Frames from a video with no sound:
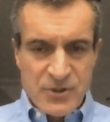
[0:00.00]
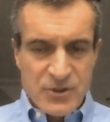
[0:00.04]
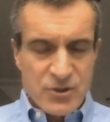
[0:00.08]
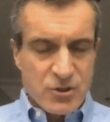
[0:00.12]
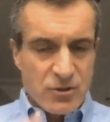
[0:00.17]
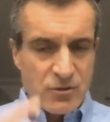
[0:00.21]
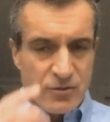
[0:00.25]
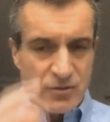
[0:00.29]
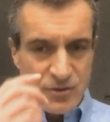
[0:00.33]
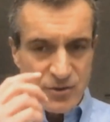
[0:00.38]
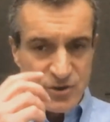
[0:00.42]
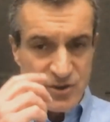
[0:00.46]

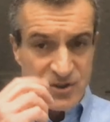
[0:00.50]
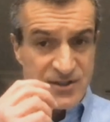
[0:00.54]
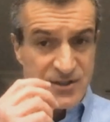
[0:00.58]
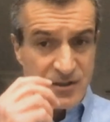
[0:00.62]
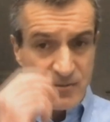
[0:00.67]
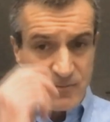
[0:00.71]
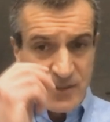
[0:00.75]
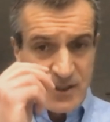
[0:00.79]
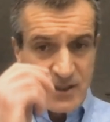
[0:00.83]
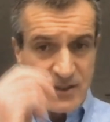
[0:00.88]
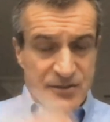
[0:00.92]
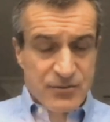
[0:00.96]
so just
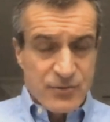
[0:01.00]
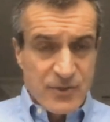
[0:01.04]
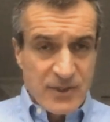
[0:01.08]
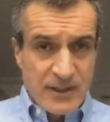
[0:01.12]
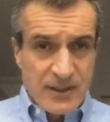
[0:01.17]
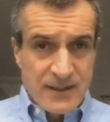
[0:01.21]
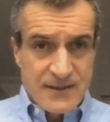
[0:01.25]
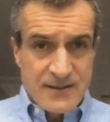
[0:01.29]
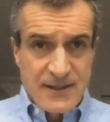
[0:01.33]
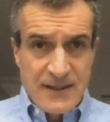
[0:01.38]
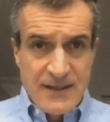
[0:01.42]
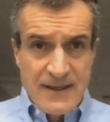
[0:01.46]

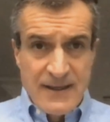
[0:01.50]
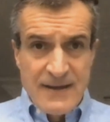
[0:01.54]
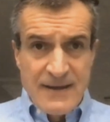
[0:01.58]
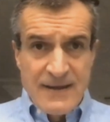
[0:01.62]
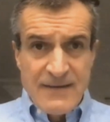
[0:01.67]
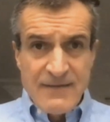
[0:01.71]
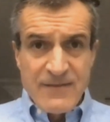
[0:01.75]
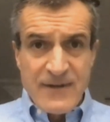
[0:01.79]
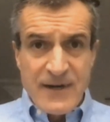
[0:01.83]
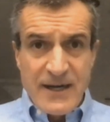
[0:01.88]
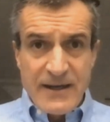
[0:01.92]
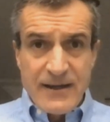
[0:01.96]
administering it
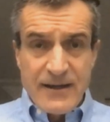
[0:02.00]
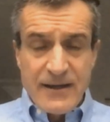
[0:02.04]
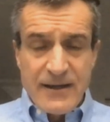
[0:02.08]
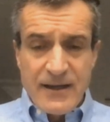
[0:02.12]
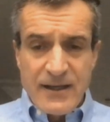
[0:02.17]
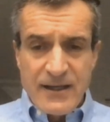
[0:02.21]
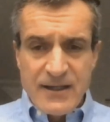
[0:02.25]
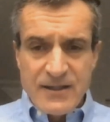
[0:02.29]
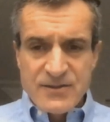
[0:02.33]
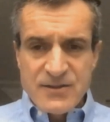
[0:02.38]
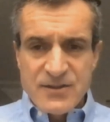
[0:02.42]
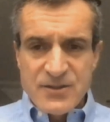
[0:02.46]
via
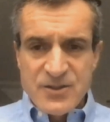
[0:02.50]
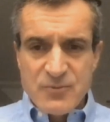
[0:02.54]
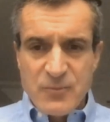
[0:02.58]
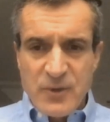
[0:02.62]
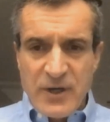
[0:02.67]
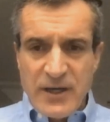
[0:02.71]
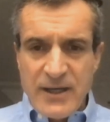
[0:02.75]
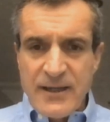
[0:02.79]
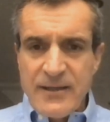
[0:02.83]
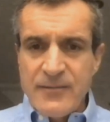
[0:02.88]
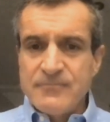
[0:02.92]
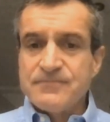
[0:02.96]
nasal
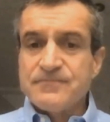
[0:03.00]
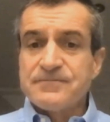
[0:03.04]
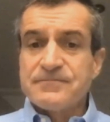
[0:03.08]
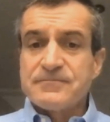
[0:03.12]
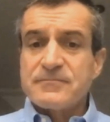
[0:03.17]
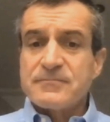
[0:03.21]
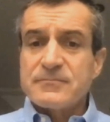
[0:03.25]
spray.